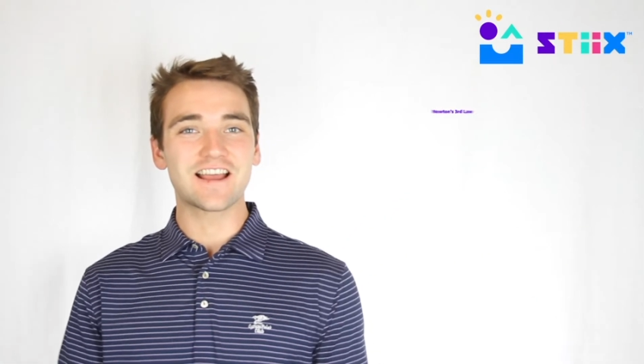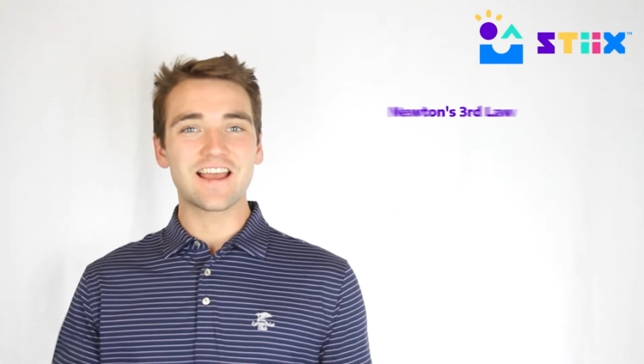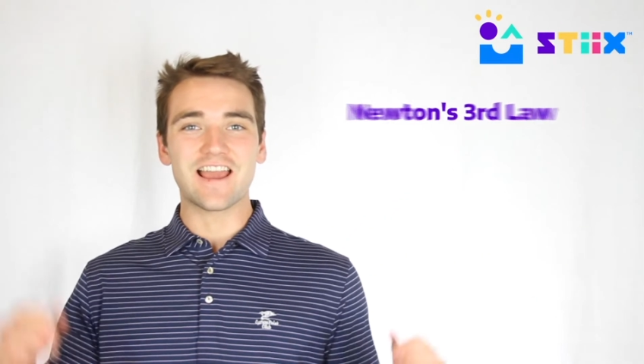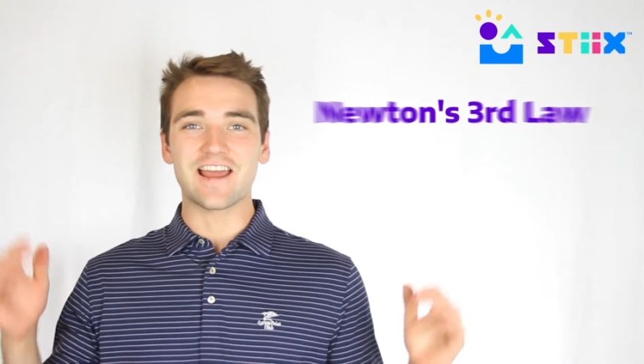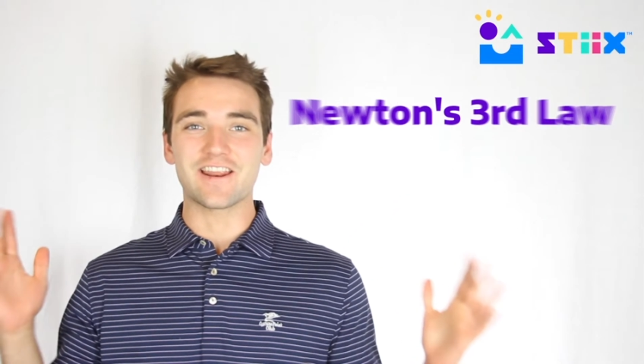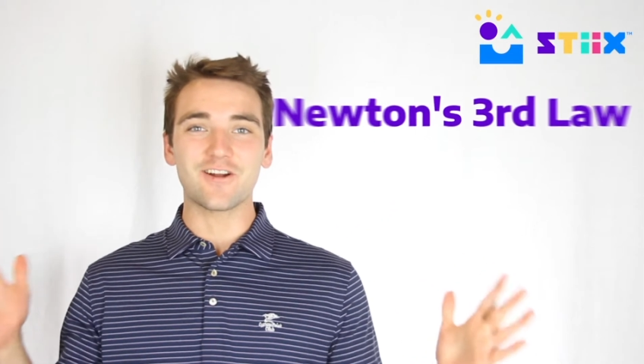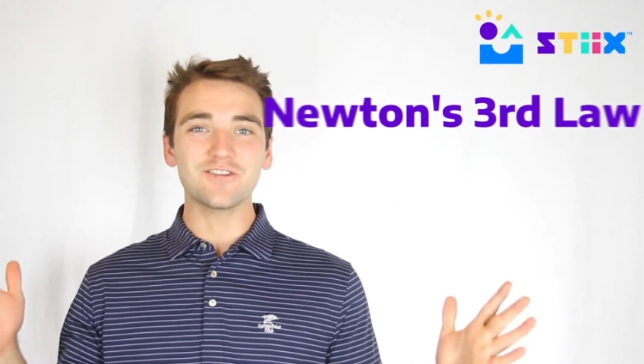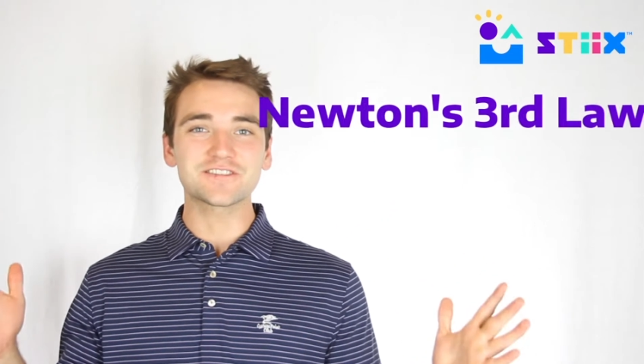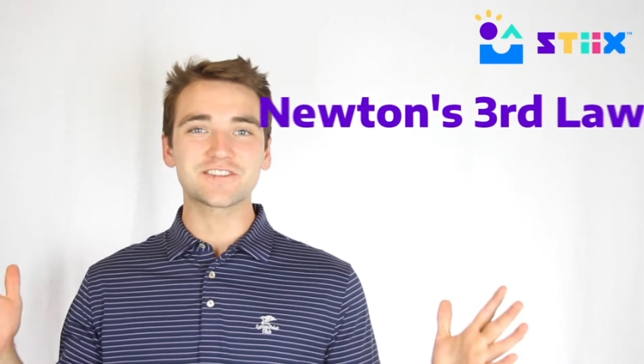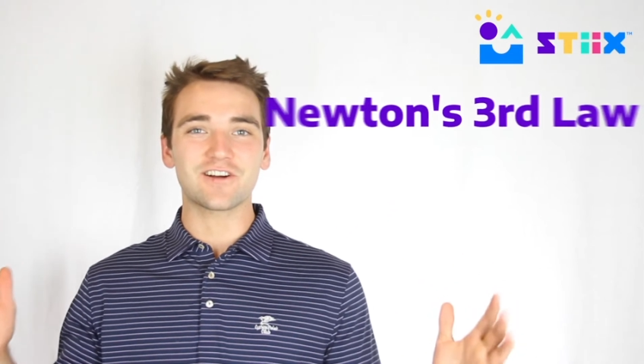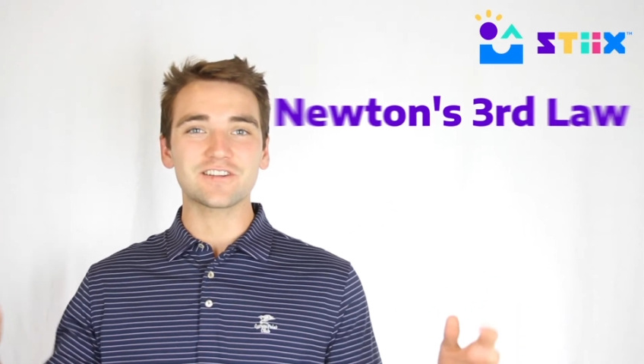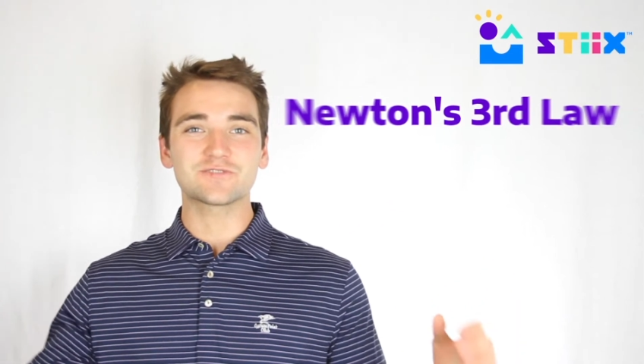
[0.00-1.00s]
And it all
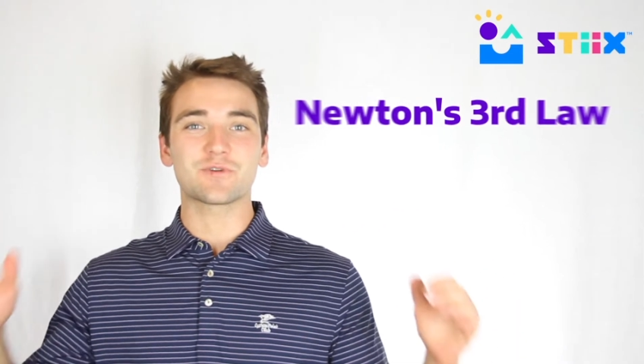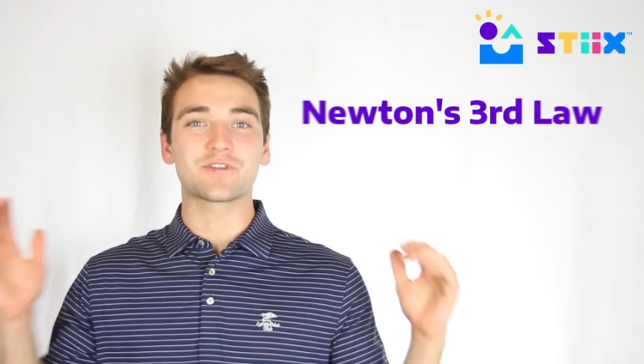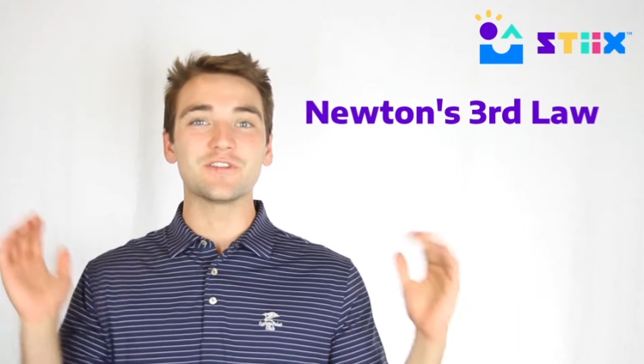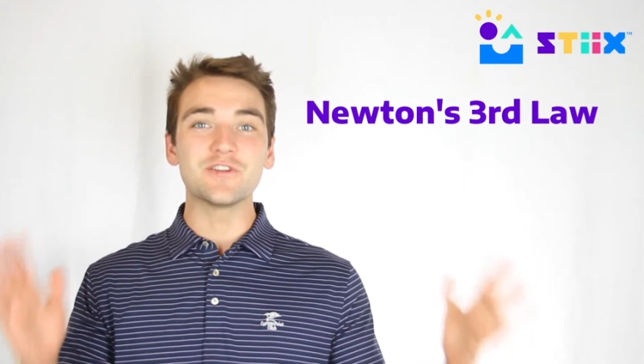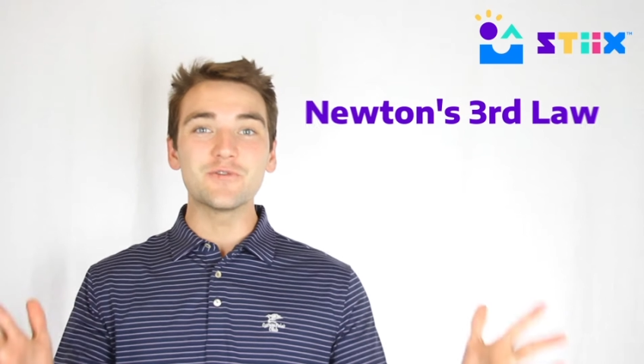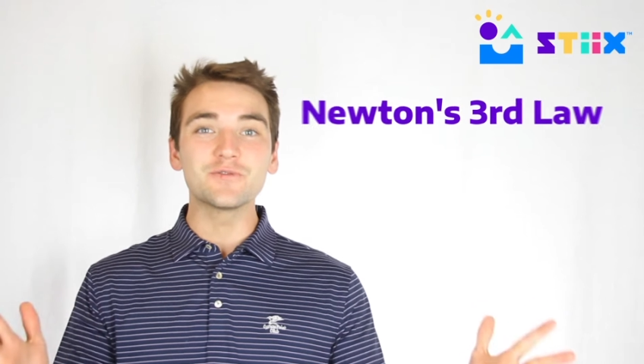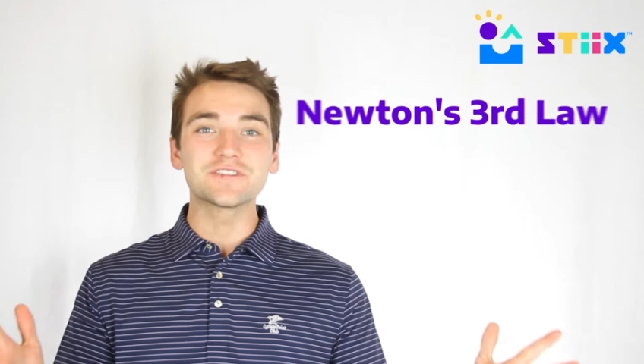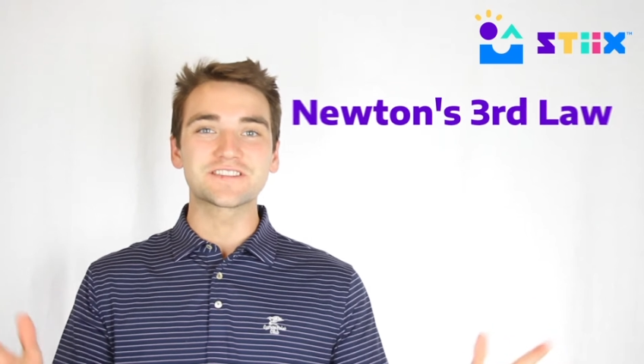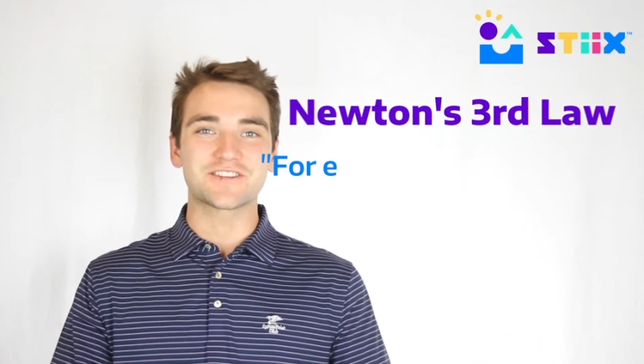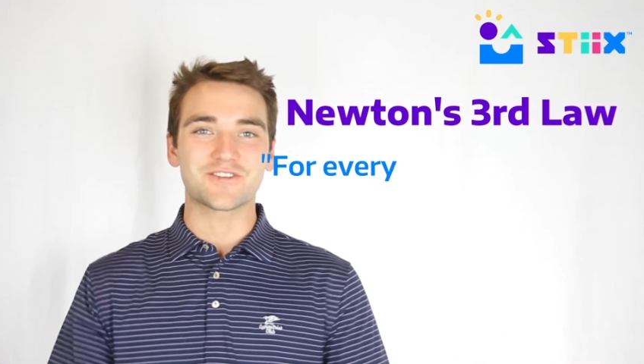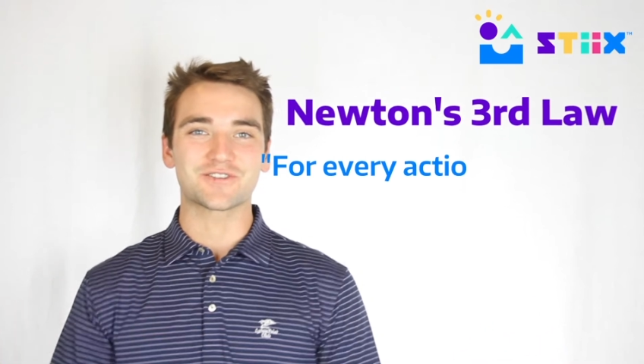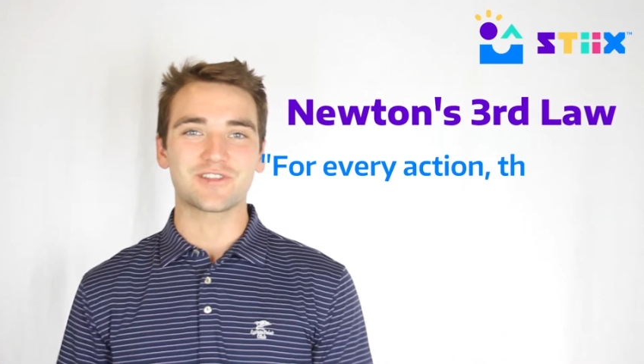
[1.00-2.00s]
starts with Newton's
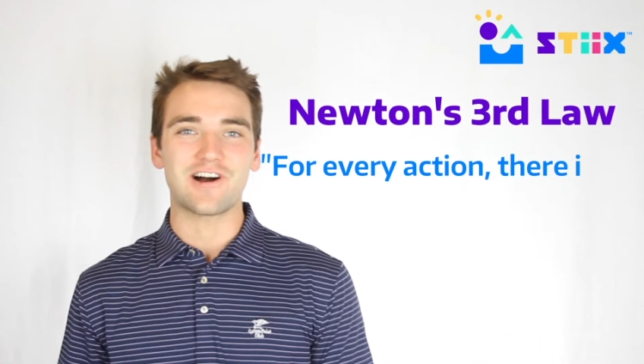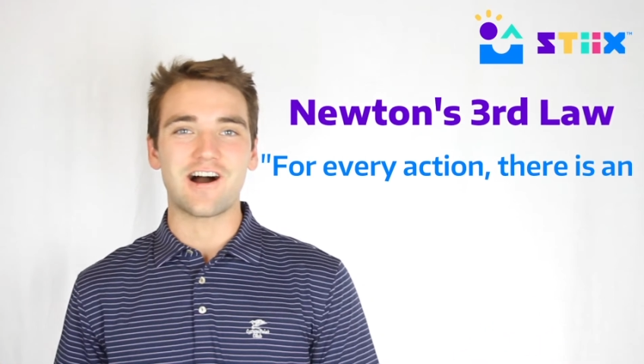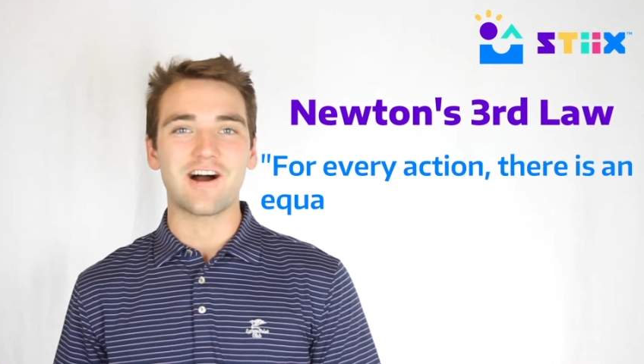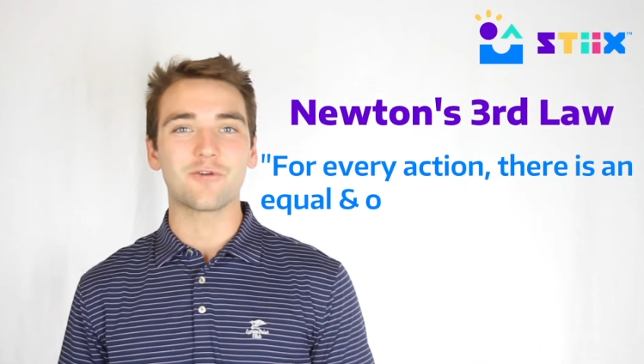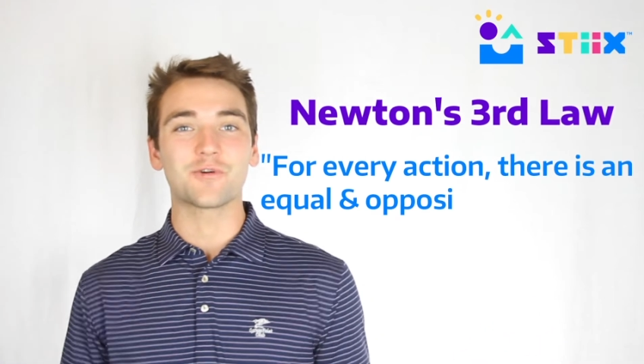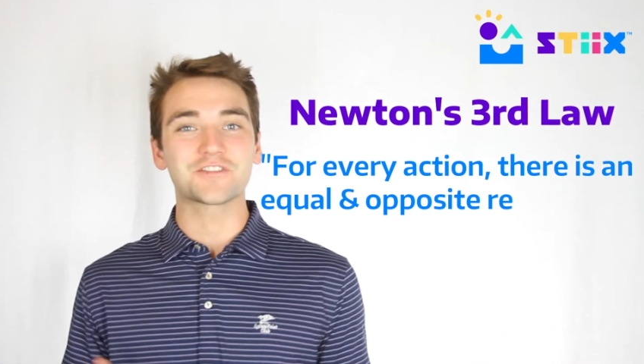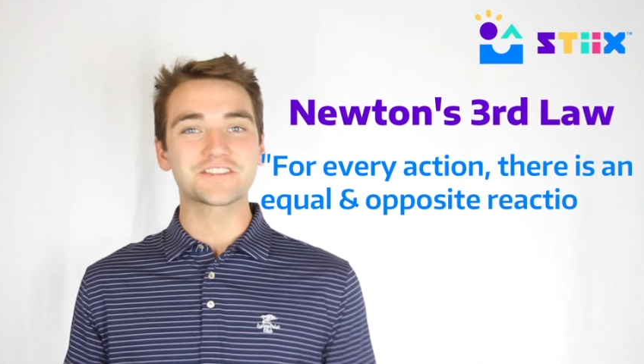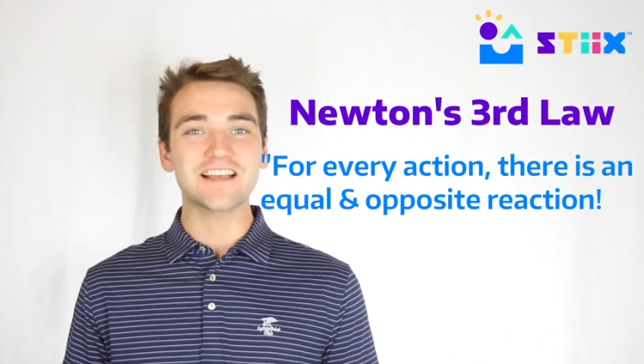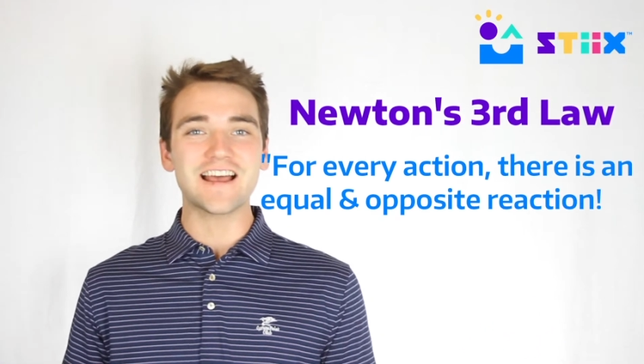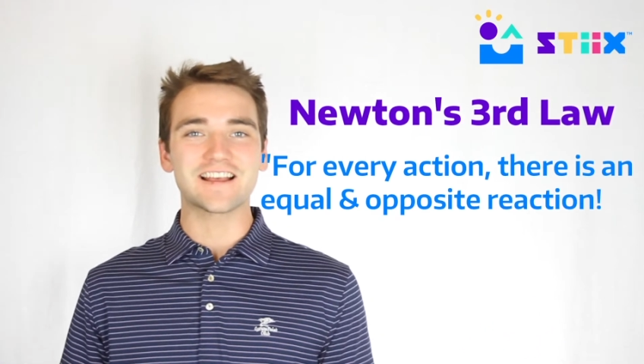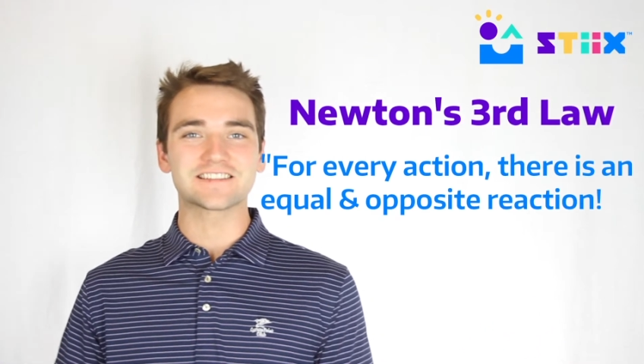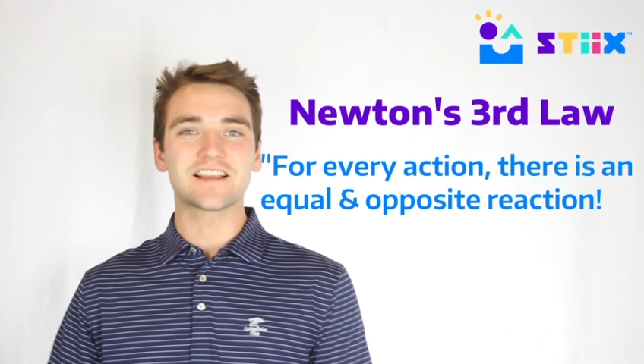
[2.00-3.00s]
third law, which
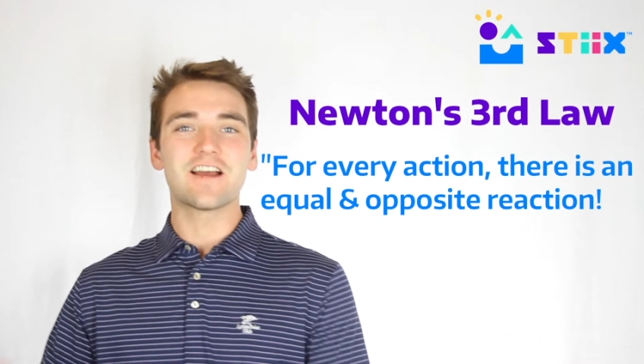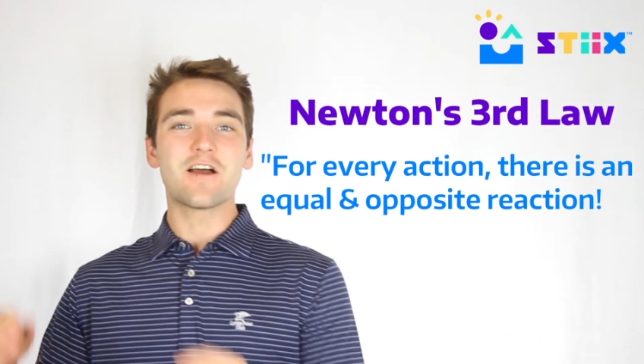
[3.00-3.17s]
says,